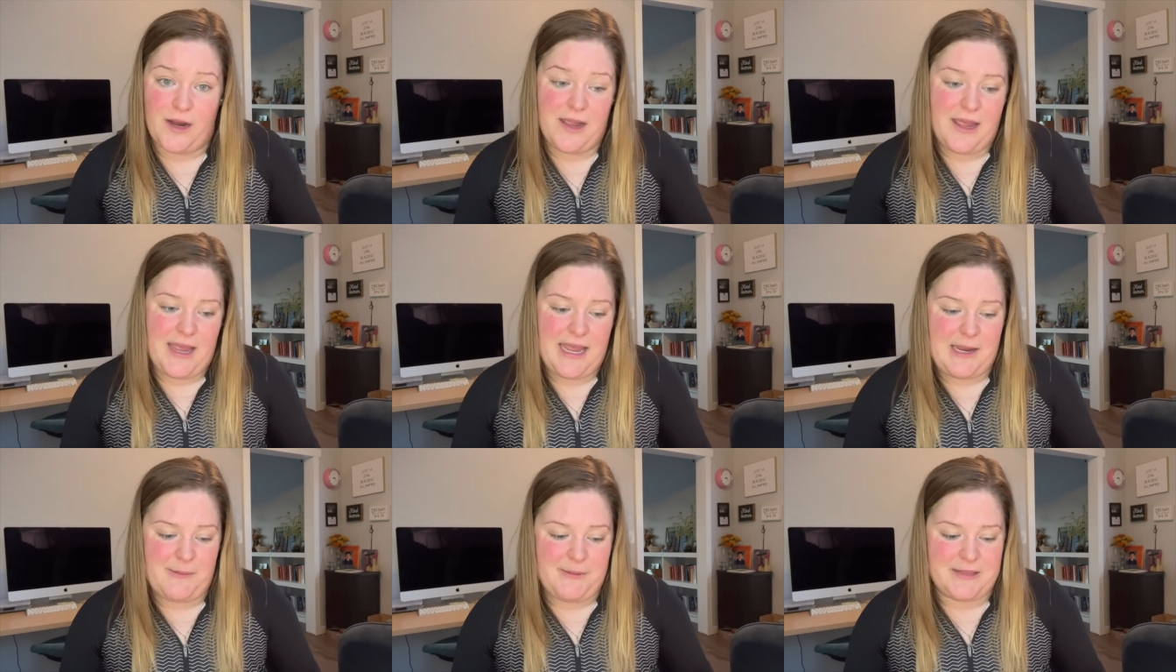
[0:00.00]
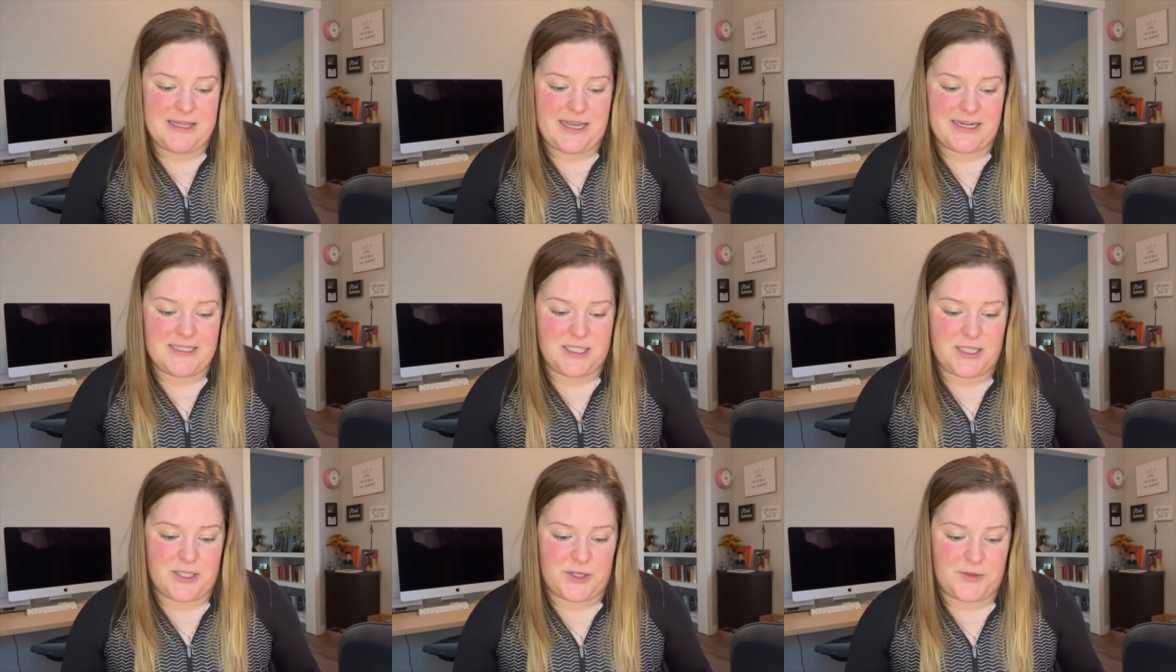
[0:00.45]
Hey, we'd
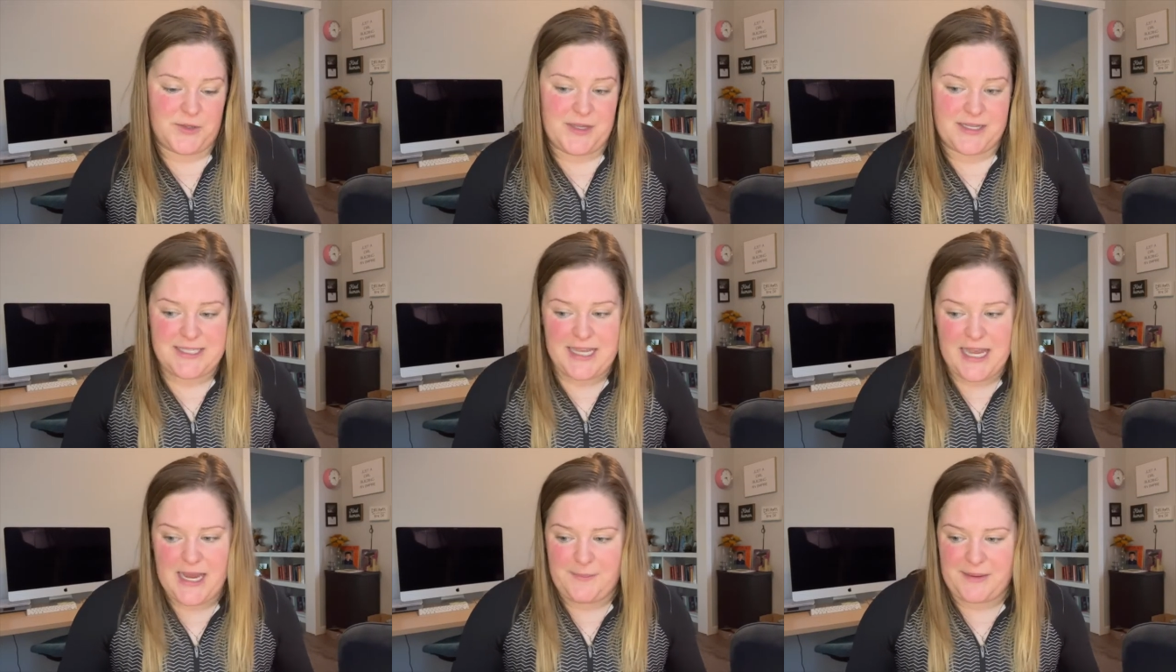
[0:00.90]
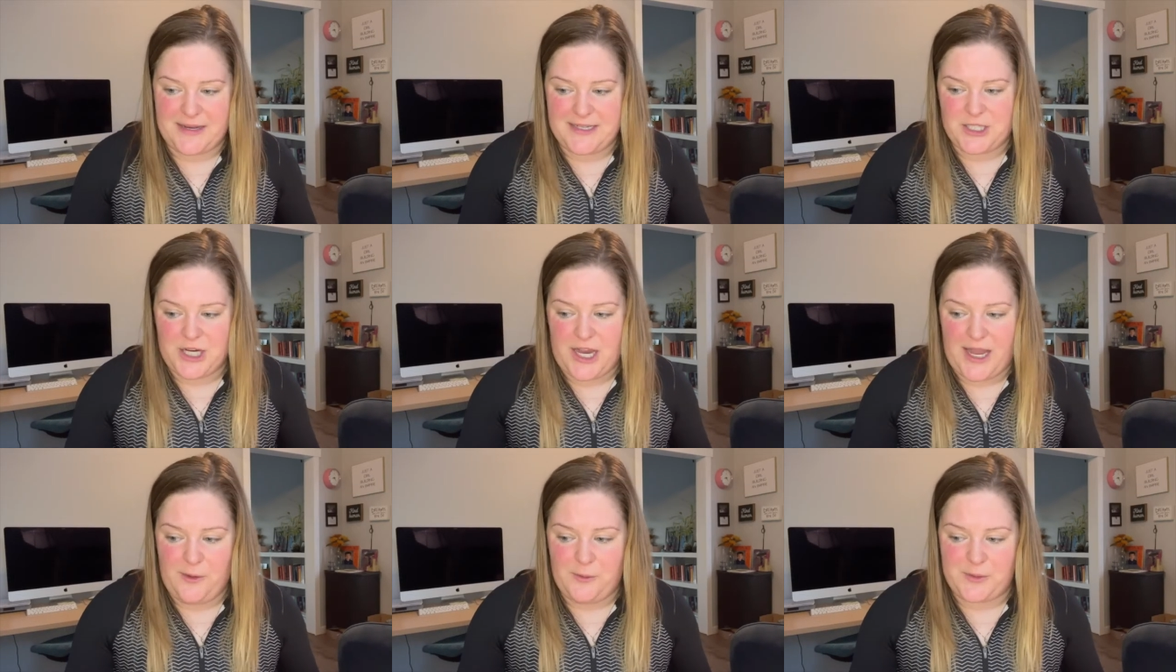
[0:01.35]
like to learn this. Hey, my
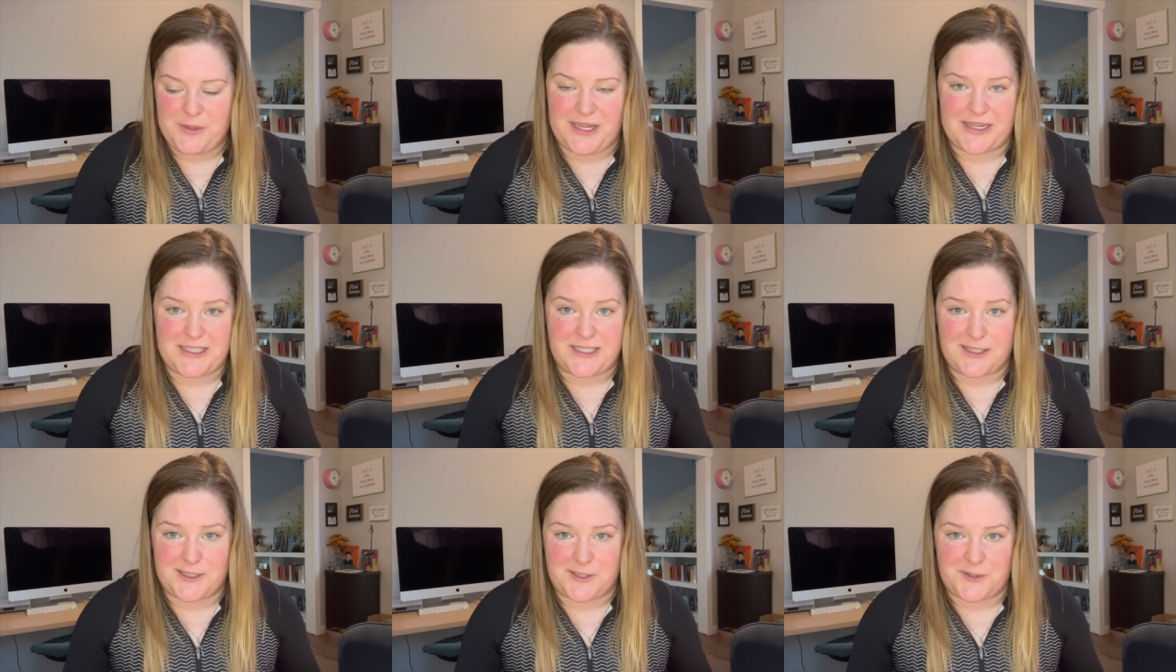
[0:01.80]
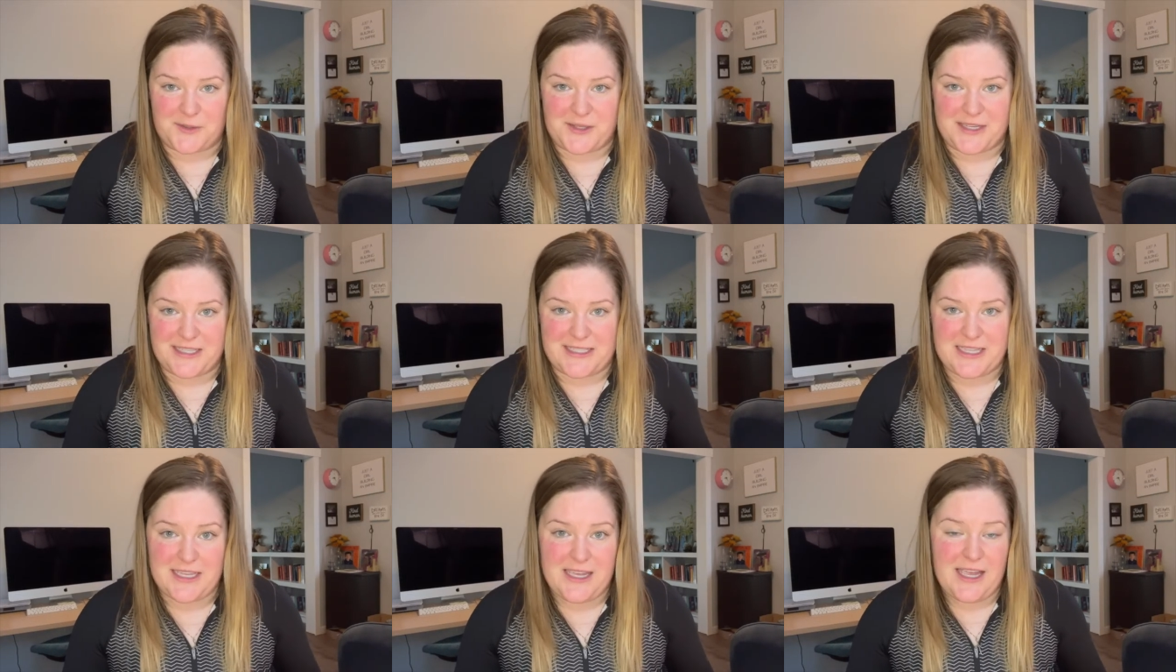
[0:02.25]
child would like to learn
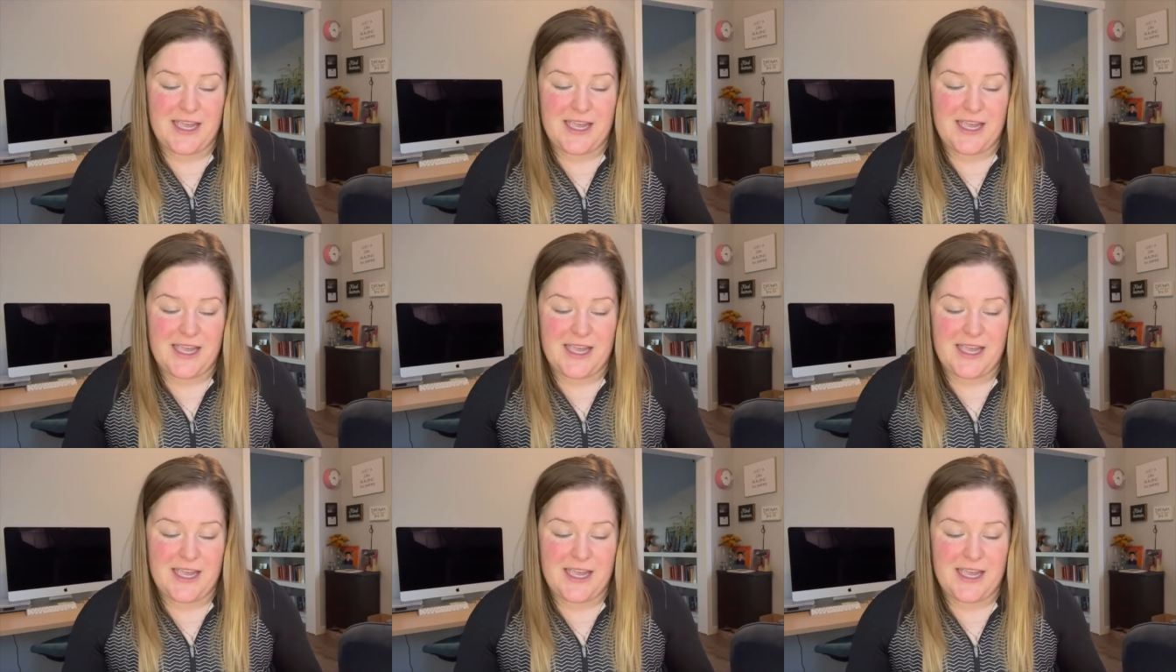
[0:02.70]
this.